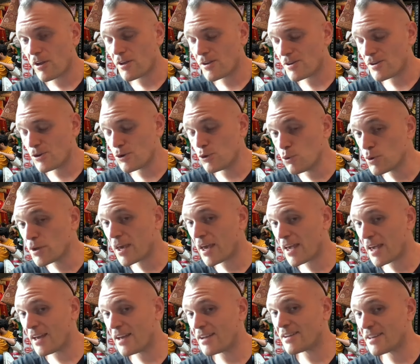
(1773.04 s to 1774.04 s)
You
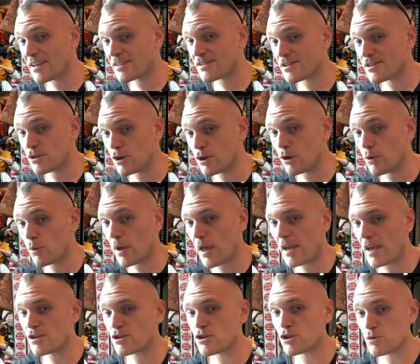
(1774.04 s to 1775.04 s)
can get to know
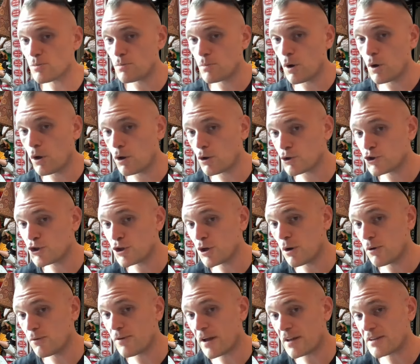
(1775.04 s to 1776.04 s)
a small
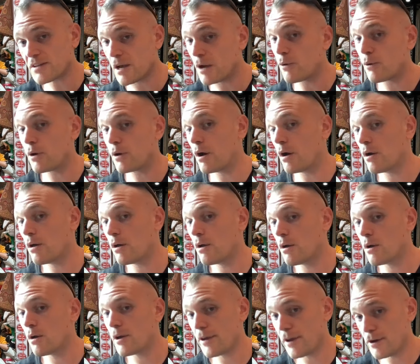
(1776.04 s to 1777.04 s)
geofence area
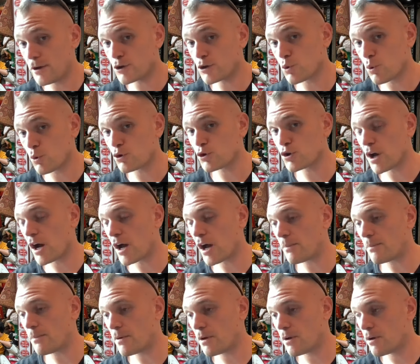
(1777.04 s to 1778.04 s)
in a shorter
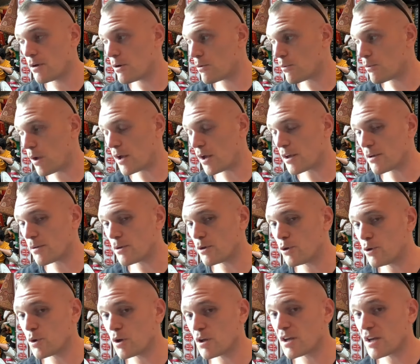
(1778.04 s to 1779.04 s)
time, right?
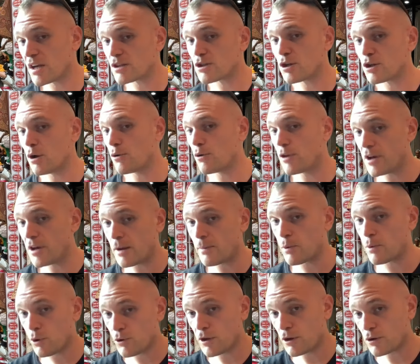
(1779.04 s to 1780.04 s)
You can get to know the
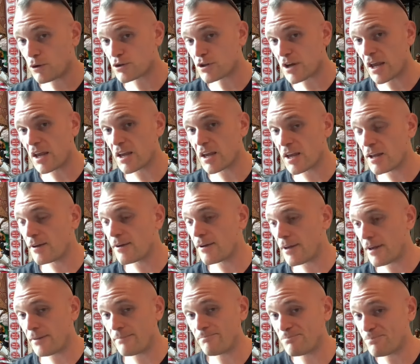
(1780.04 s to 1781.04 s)
neighborhood that you're staying in
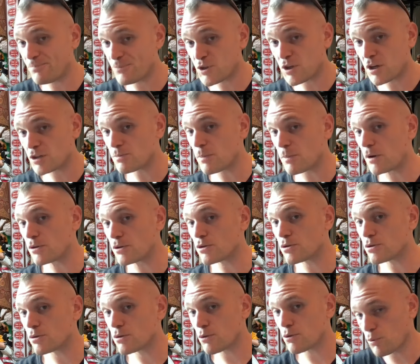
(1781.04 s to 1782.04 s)
in six
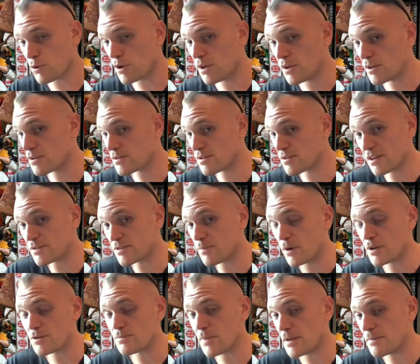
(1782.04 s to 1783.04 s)
months, three to six
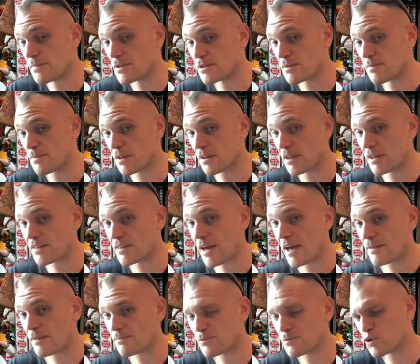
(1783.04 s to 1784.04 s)
months, maybe something like
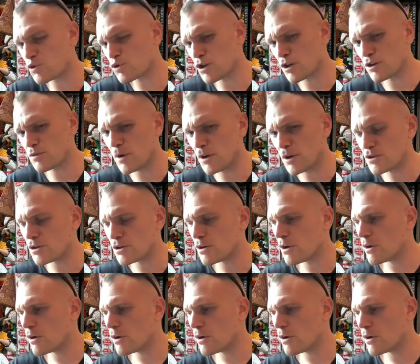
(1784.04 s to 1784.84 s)
that, six months.